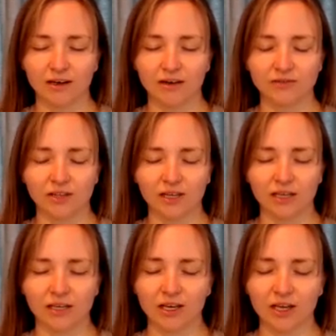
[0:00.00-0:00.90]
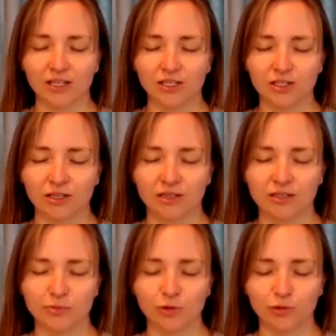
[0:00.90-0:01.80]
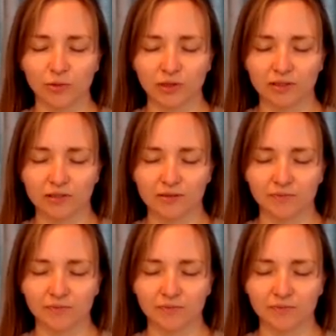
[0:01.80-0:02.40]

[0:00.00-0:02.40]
after they engaged in this movement.